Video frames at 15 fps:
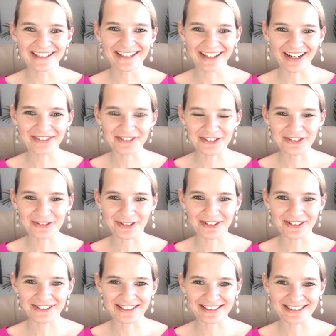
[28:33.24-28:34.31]
Of those
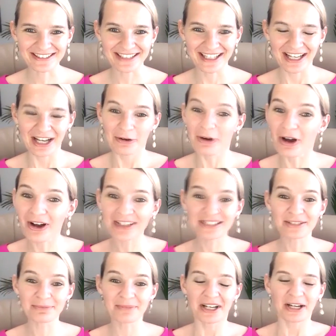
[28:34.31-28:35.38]
qualities. Well,
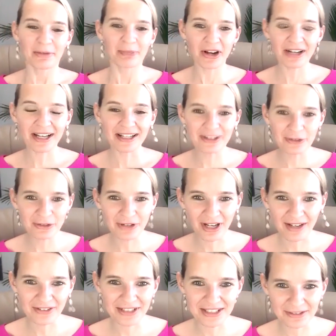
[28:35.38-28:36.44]
awesome, Mark. I know you
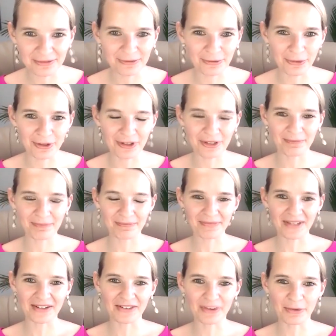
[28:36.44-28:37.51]
have a gift for
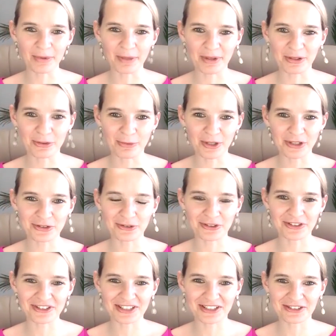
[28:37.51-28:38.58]
the women who want to
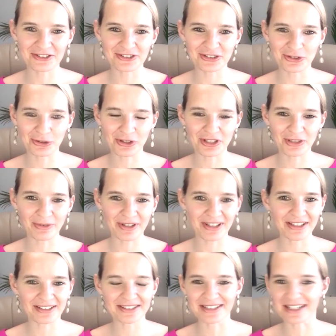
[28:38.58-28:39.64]
continue this journey,
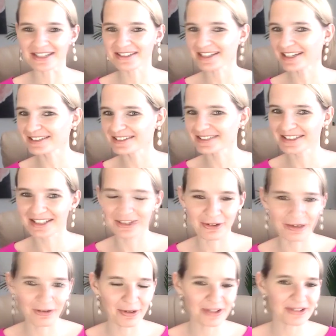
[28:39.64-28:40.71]
whether it's like texting
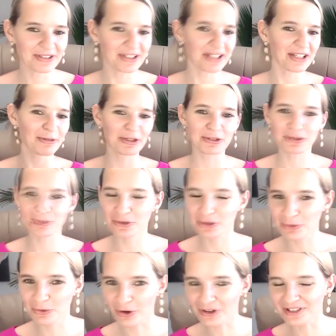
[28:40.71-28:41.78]
or what to do
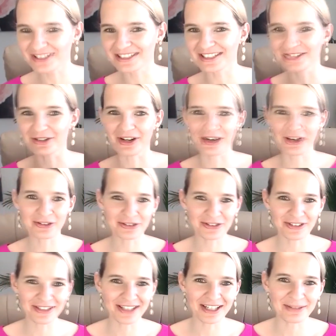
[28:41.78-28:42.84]
in quarantine, or how
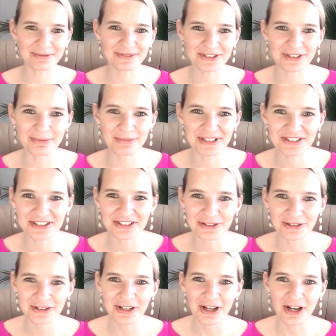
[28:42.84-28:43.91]
to get him to commit to
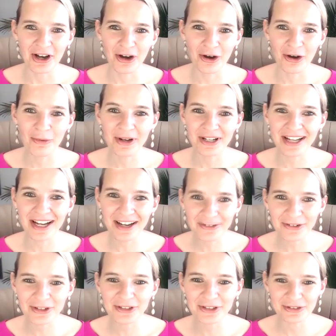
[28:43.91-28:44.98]
you, or
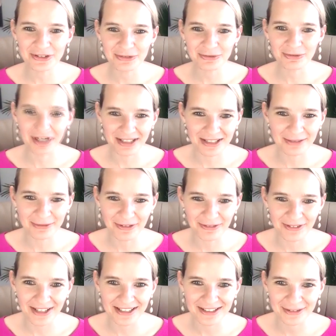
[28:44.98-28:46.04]
whatever you're struggling
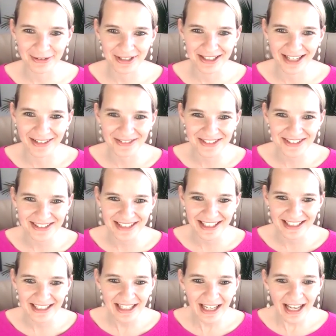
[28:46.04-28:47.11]
with, ladies, when it comes to
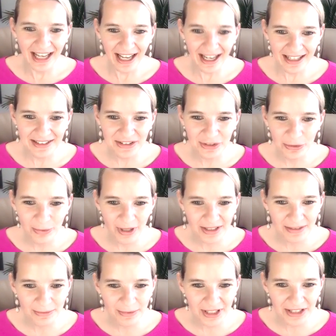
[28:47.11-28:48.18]
dating. And so what
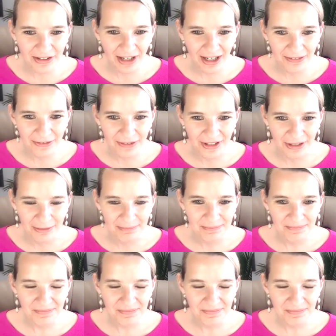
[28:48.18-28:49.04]
do you have for them?